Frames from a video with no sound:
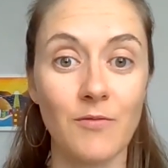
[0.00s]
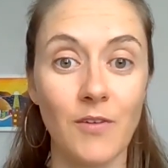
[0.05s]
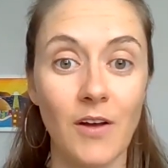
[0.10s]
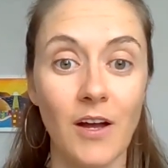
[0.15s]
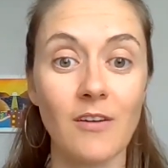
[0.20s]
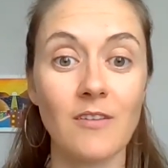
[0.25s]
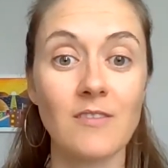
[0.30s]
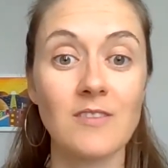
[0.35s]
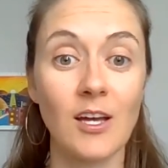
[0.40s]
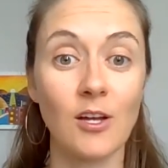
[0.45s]

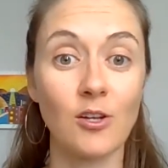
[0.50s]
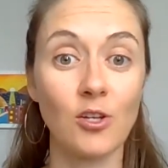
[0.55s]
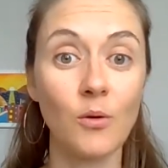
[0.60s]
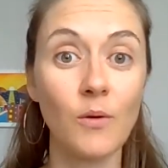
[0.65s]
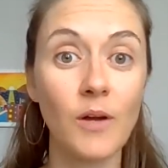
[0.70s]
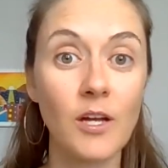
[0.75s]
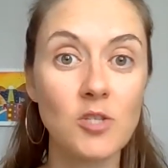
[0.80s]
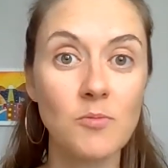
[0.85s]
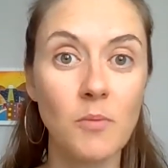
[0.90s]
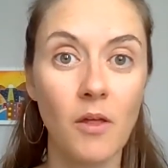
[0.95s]
far as our
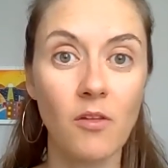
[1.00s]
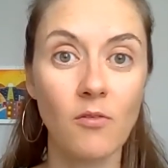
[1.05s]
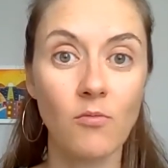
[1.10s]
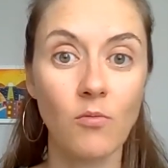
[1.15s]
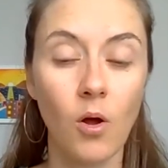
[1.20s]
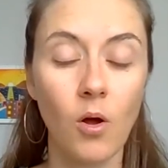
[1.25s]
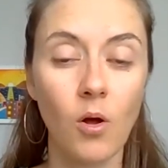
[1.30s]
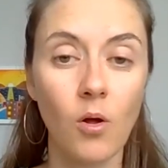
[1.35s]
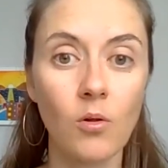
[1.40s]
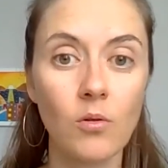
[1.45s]
New Age Mother
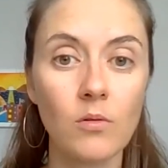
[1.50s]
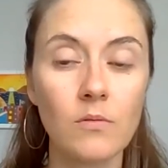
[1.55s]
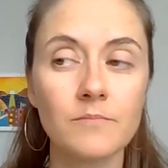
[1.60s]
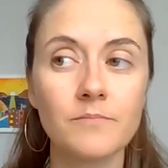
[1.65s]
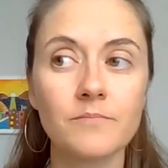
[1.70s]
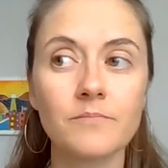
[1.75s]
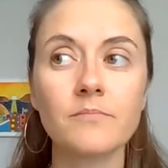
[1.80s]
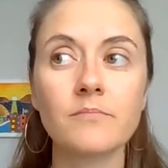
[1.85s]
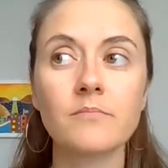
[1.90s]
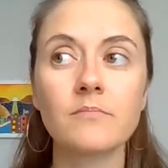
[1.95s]
role.